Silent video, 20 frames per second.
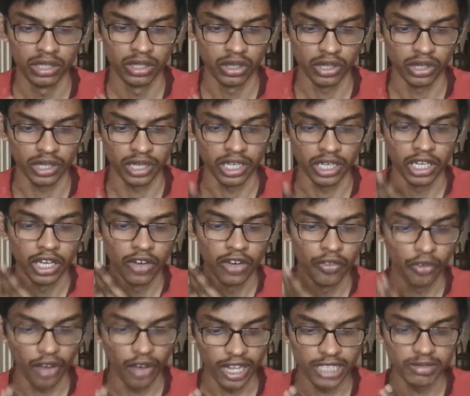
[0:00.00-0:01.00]
okay,
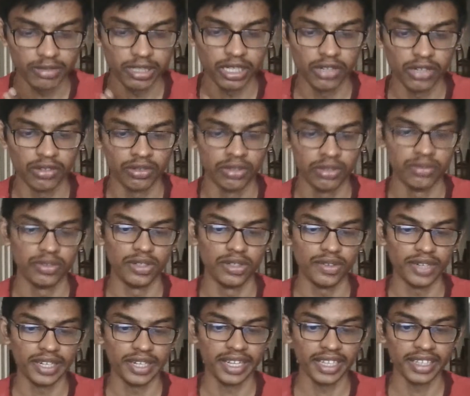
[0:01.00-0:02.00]
for example, we
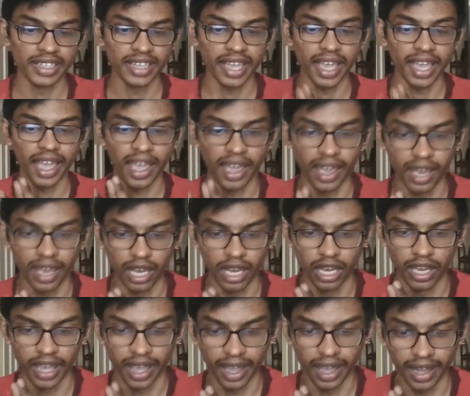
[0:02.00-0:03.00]
will take the
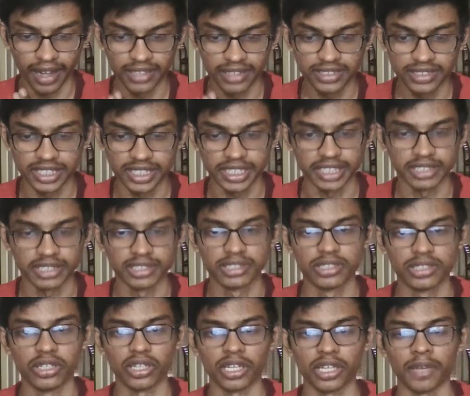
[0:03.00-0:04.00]
anesthetics.
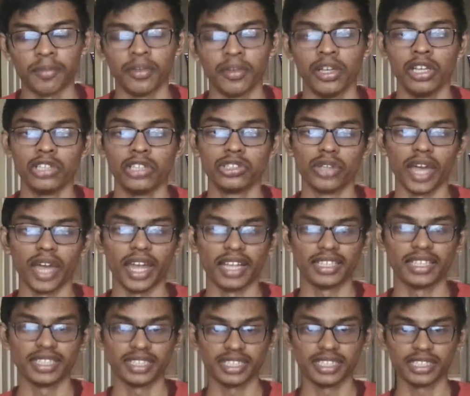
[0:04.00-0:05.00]
Okay, so
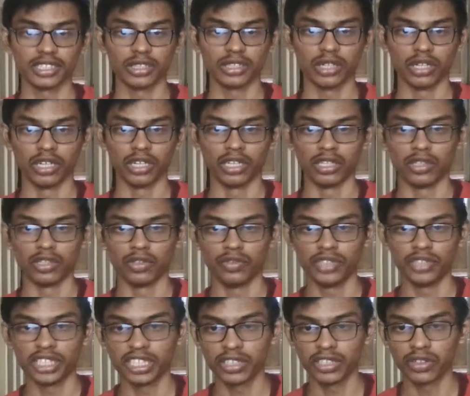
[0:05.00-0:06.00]
anesthetics
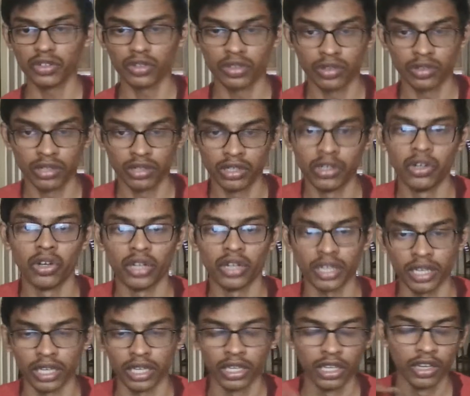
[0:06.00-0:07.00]
we give.
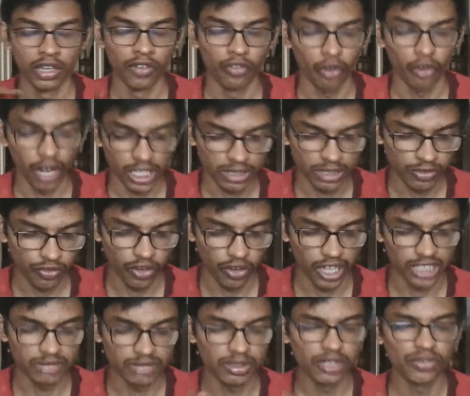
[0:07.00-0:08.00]
Okay, for
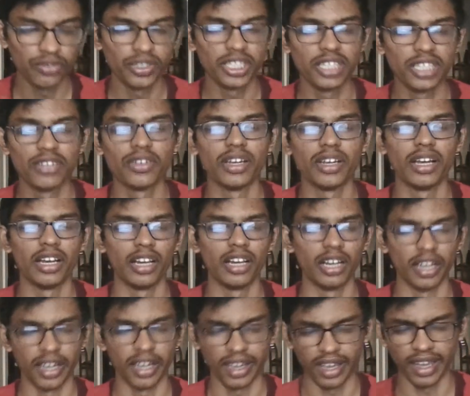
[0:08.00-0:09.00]
example, we give
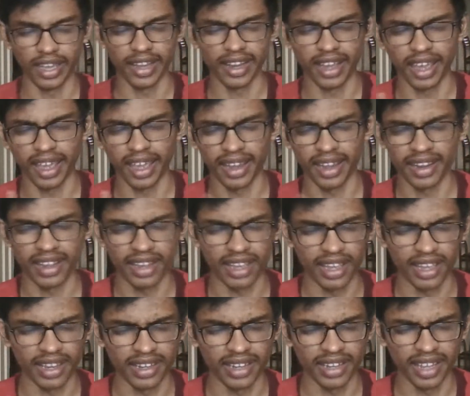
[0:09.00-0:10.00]
an
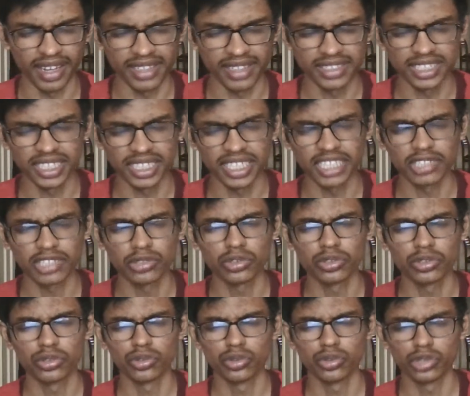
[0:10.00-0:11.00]
anesthetic
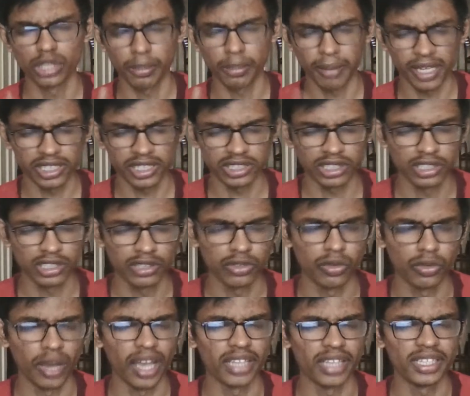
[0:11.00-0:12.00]
to the patient
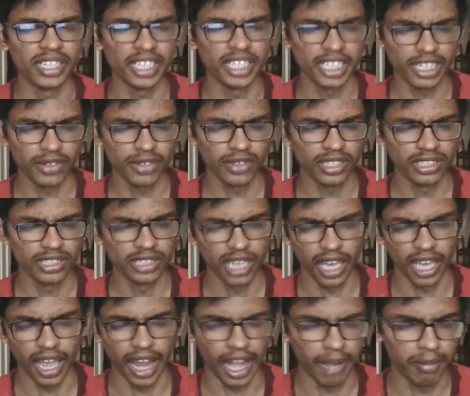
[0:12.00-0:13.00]
via the intravenous
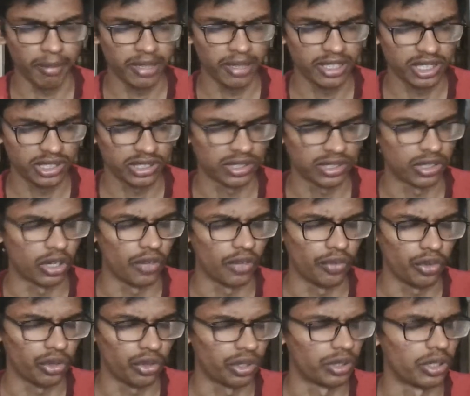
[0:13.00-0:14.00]
administration of
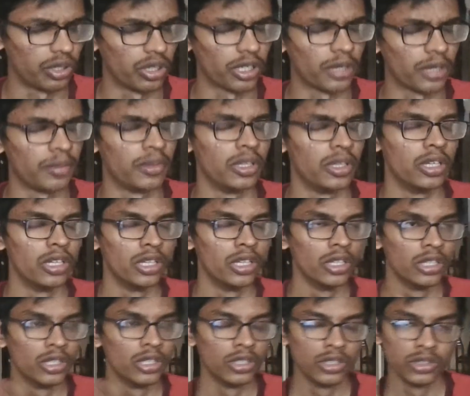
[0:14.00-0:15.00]
root. Okay,
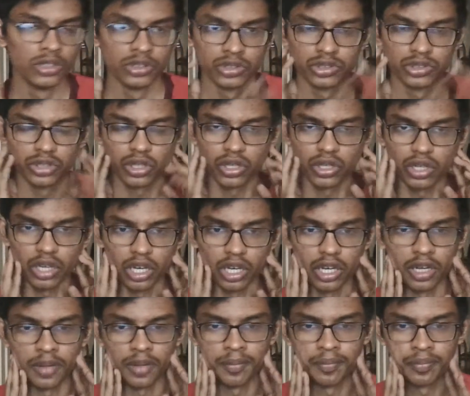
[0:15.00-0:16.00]
So